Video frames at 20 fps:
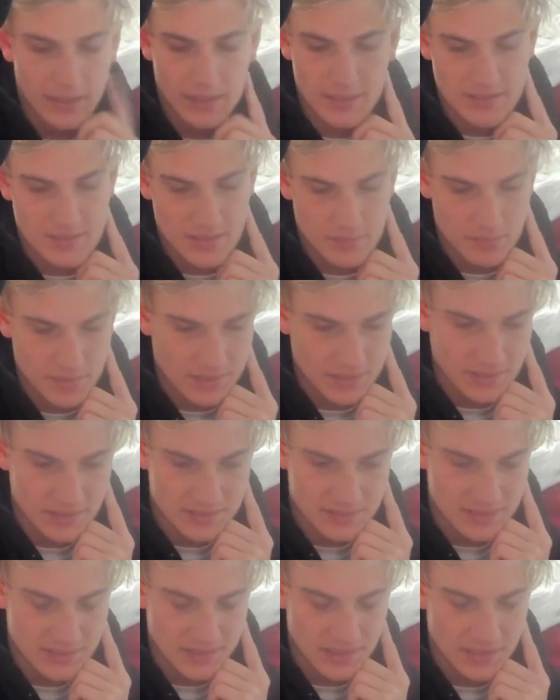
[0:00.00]
of some of the things
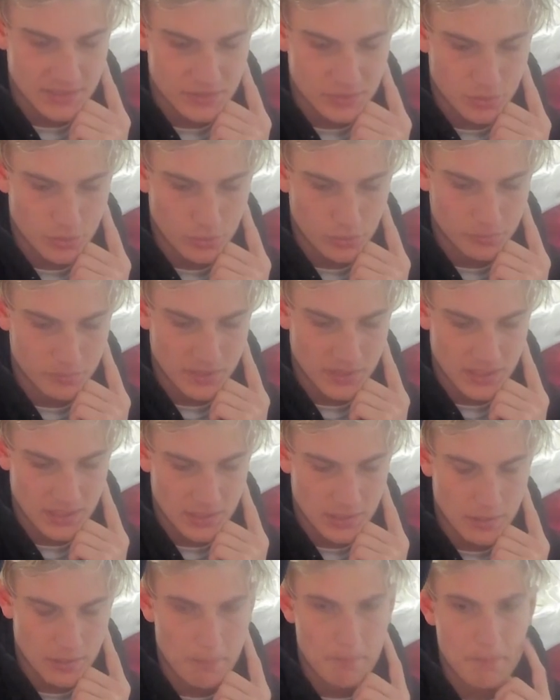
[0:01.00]
that they had told me
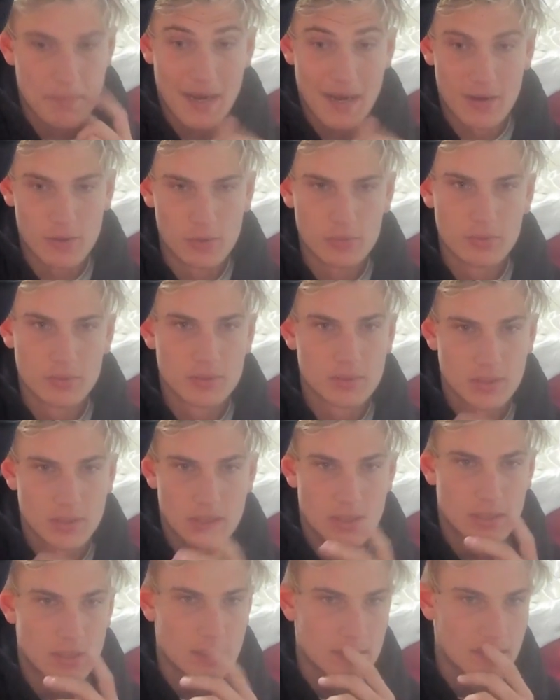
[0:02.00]
about
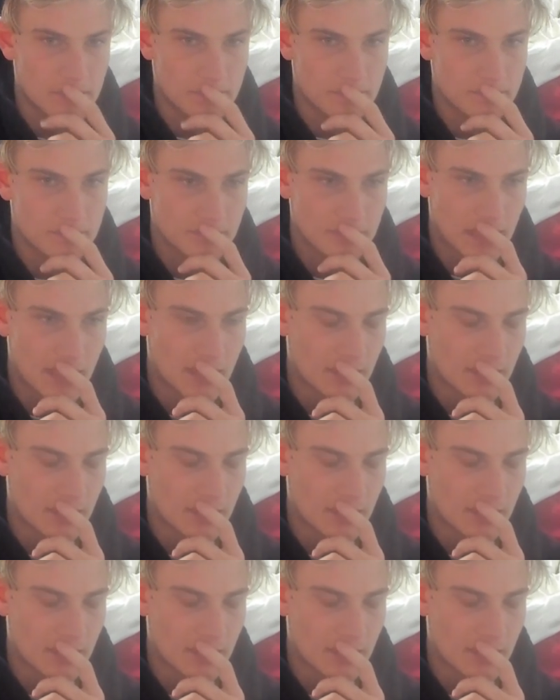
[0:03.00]
um, how